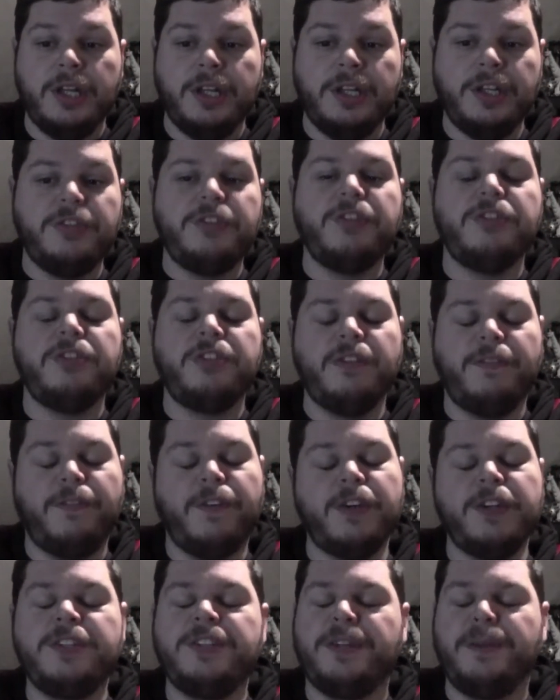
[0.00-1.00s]
This is the
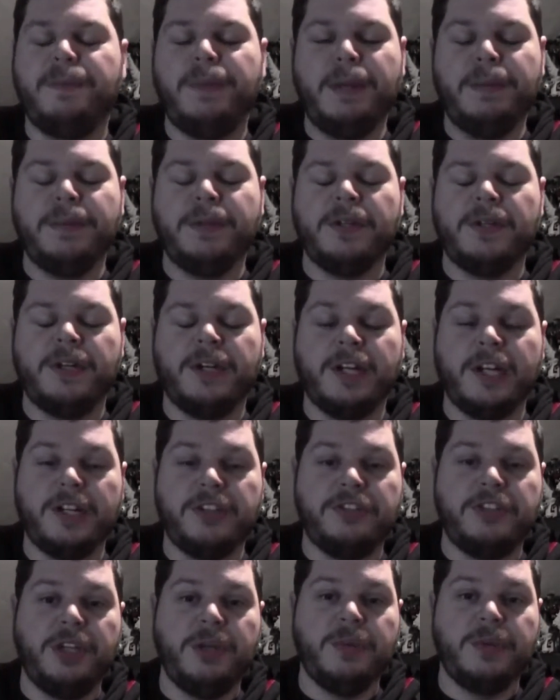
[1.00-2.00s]
first thing people are going
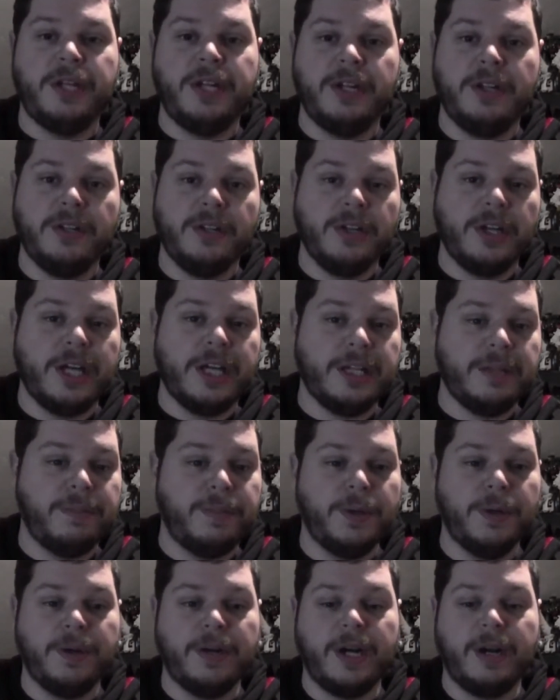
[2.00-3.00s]
to see when they look at the
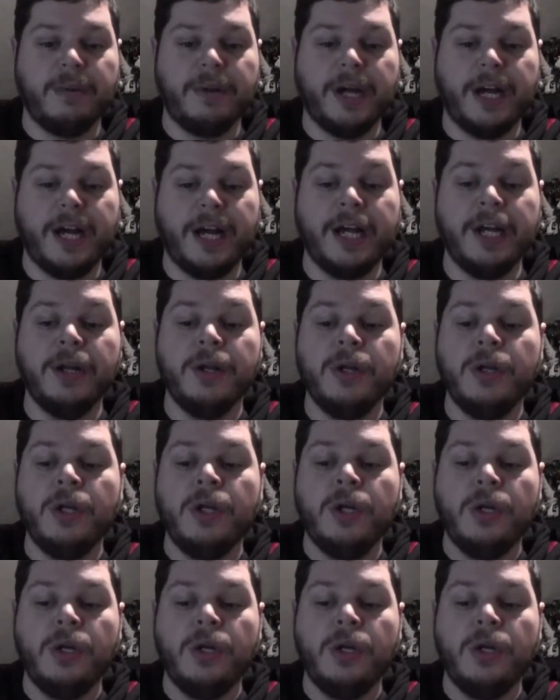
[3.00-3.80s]
program guide,